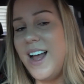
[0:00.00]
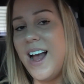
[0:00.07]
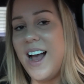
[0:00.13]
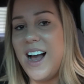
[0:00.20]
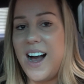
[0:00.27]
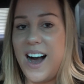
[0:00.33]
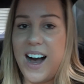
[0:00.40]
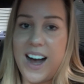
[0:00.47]

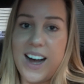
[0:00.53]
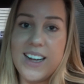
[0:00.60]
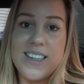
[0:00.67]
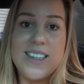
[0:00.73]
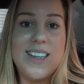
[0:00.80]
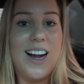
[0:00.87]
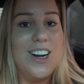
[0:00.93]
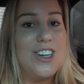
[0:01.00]
hard
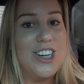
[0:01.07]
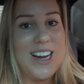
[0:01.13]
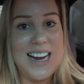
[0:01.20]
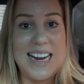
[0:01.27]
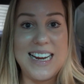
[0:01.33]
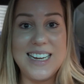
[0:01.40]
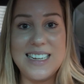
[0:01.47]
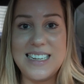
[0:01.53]
/
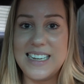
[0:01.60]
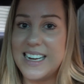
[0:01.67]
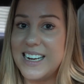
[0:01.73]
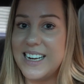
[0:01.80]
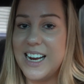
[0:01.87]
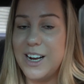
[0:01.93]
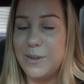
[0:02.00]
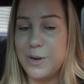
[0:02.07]
easy
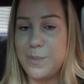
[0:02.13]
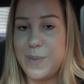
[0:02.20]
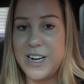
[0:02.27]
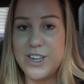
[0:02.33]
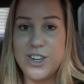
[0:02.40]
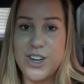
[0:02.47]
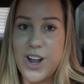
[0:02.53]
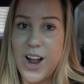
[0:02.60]
it would be
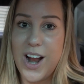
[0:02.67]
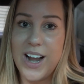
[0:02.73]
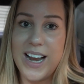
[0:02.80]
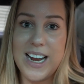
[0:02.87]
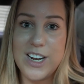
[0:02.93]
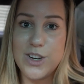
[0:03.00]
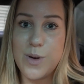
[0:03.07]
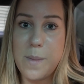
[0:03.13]
to turn
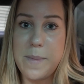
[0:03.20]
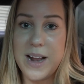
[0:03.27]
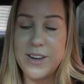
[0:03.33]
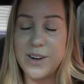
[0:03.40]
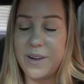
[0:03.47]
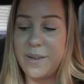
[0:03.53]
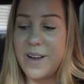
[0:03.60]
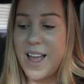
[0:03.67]
into a
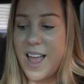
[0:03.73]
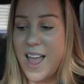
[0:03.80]
manual.